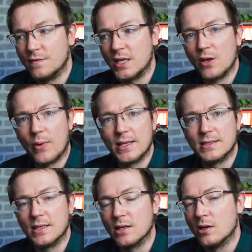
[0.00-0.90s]
video
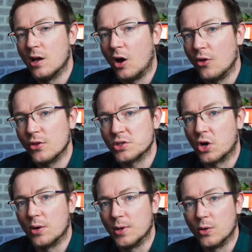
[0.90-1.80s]
editing on the
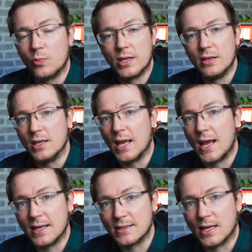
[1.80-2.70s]
timeline within the
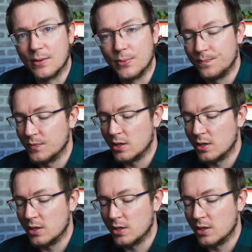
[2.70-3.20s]
edit tab.